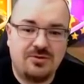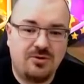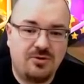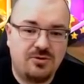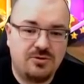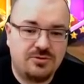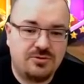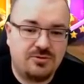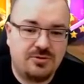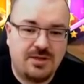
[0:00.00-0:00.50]

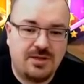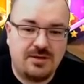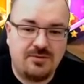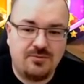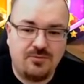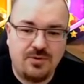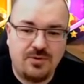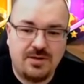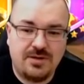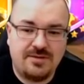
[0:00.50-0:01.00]
also
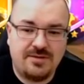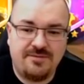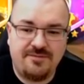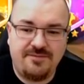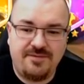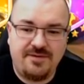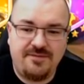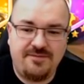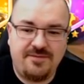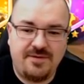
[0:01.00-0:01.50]
can work,
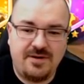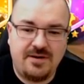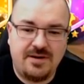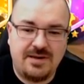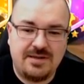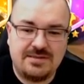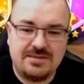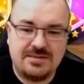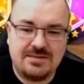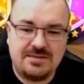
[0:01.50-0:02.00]
very very
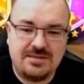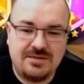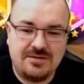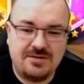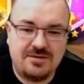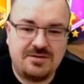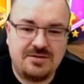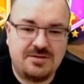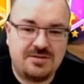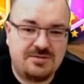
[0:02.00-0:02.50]
nice
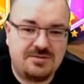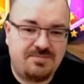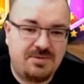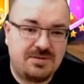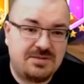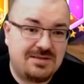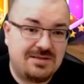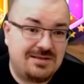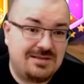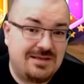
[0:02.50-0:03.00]
synergy,
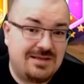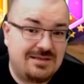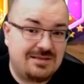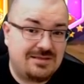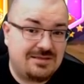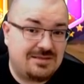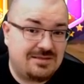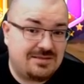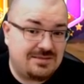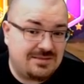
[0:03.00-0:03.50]
especially
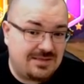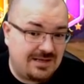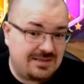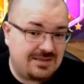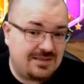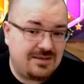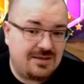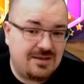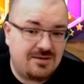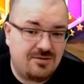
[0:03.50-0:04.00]
that
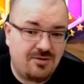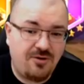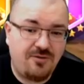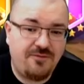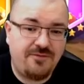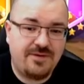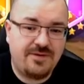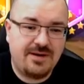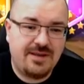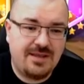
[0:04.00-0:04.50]
Saladin can
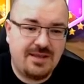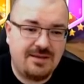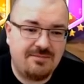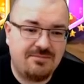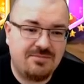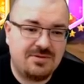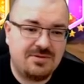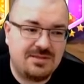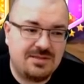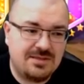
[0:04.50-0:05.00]
offer
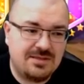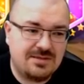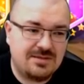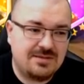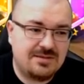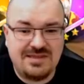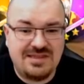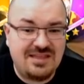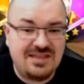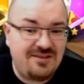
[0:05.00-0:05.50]
him
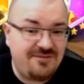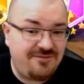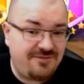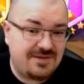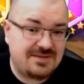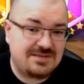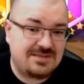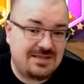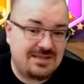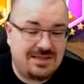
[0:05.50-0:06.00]
the
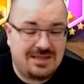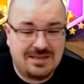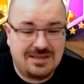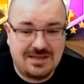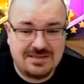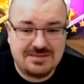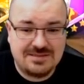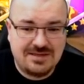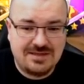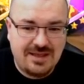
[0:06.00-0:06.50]
defense that he
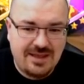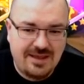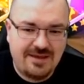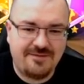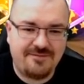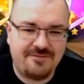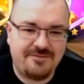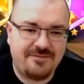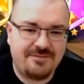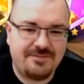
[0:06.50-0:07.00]
doesn't
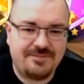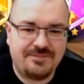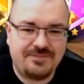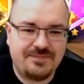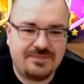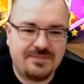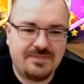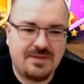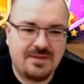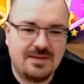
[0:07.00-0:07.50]
have.
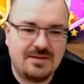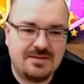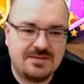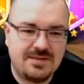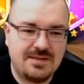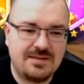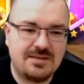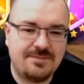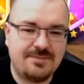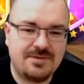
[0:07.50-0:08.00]

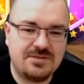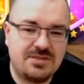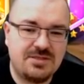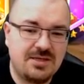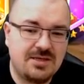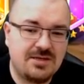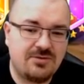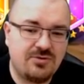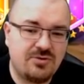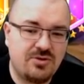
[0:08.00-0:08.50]
Skill damage
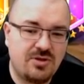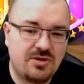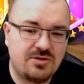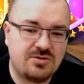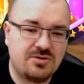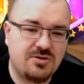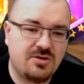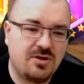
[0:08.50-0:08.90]
taken reduction,